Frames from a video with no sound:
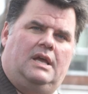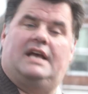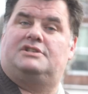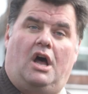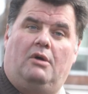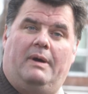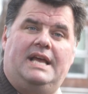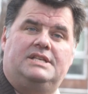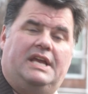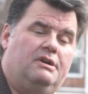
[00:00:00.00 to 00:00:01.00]
As
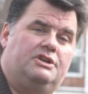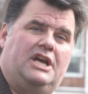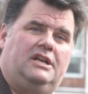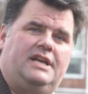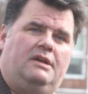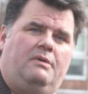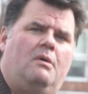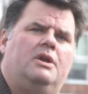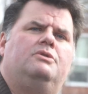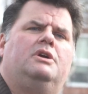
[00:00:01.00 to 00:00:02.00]
always, here at Channel 10, we
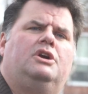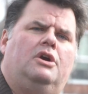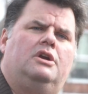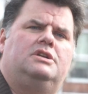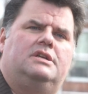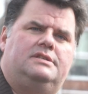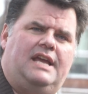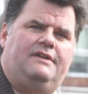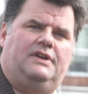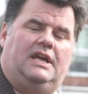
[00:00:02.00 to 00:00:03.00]
want to encourage
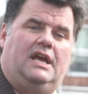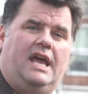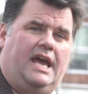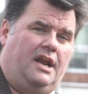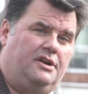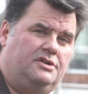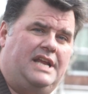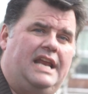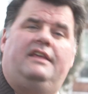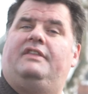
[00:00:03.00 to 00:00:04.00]
safety and
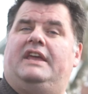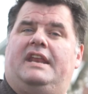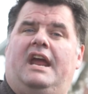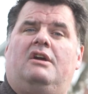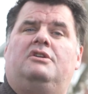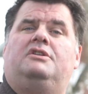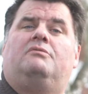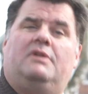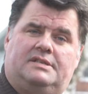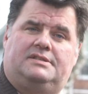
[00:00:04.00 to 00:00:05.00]
understanding the inherent
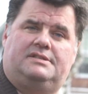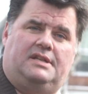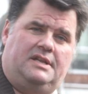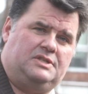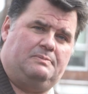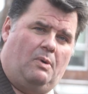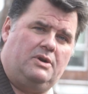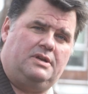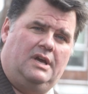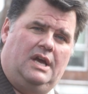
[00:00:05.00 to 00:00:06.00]
risks in this
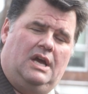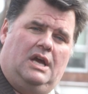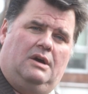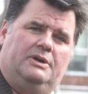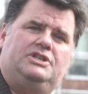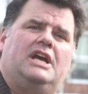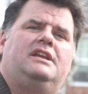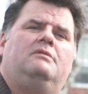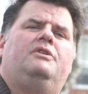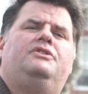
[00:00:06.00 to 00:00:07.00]
sport. We
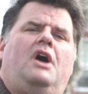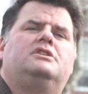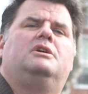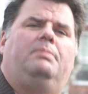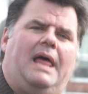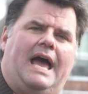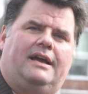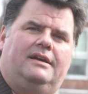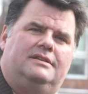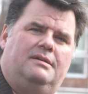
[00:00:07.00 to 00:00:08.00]
checked in with Dr.
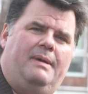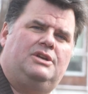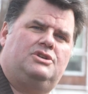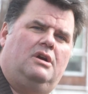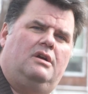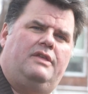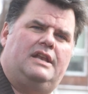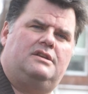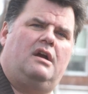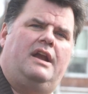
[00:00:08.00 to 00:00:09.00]
Black to make sure
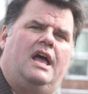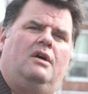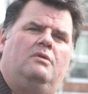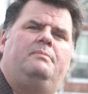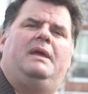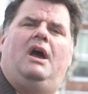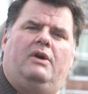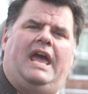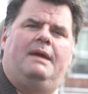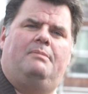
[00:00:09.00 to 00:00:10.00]
that Darnell would be
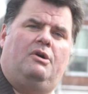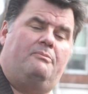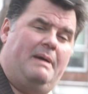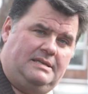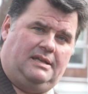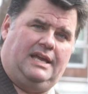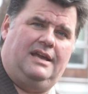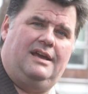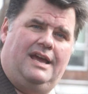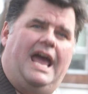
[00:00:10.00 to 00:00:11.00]
okay both
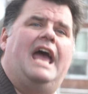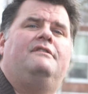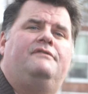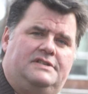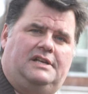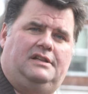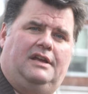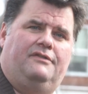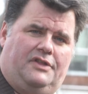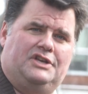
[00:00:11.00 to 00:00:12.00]
mentally and
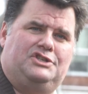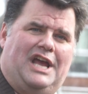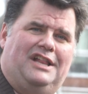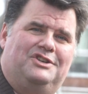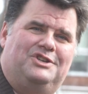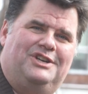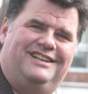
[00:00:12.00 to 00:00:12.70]
physically for this challenge.